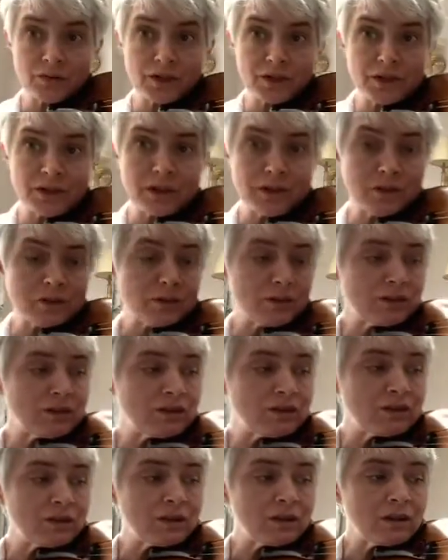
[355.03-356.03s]

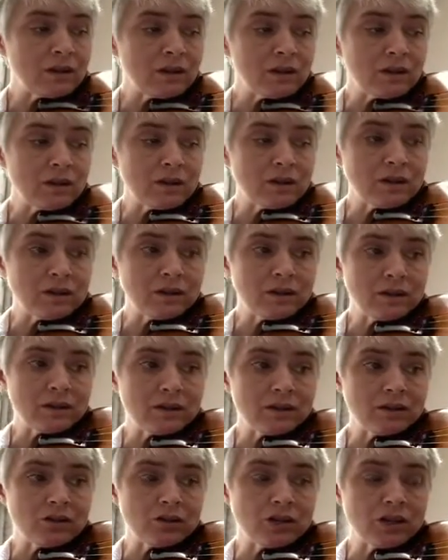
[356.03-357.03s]
notes,
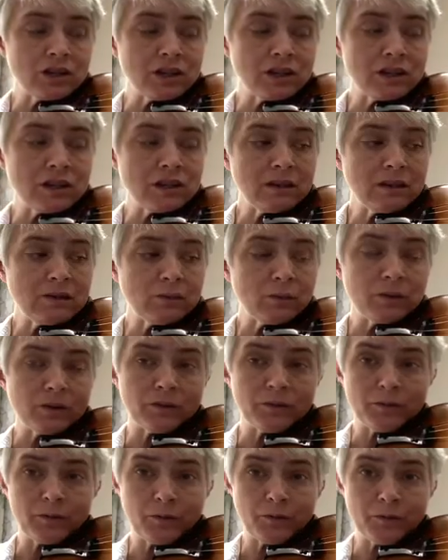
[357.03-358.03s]
G with
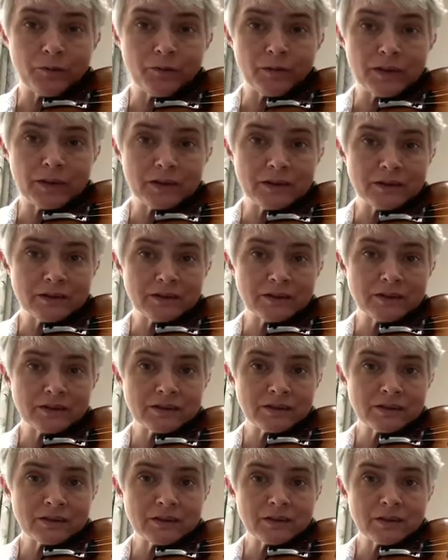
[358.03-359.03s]
4 fingers,
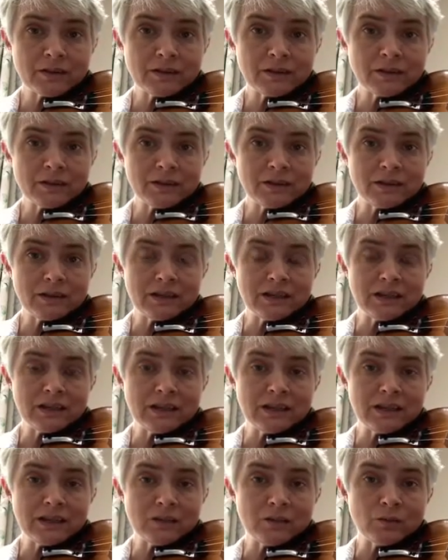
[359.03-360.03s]

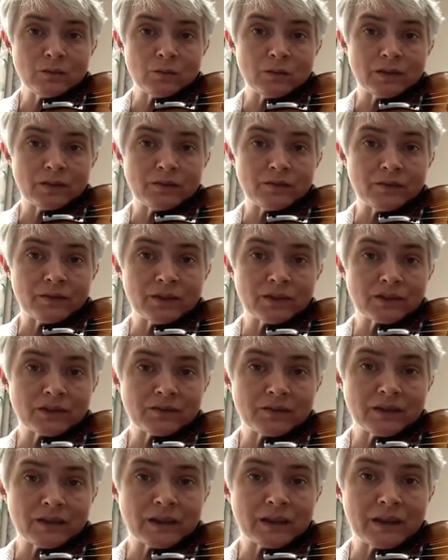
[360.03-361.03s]
D with first
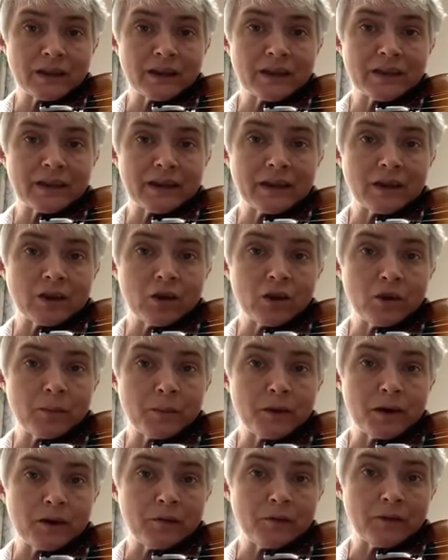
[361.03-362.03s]
finger, and then hop
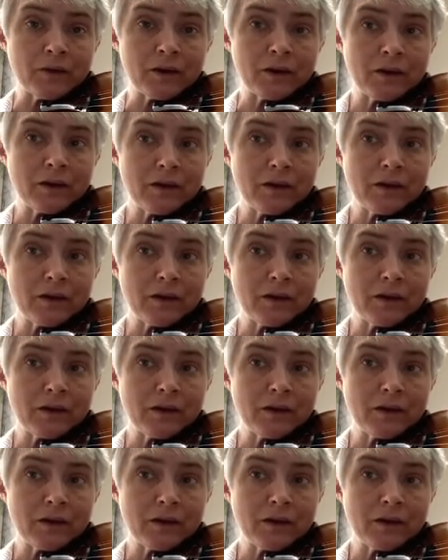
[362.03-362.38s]
over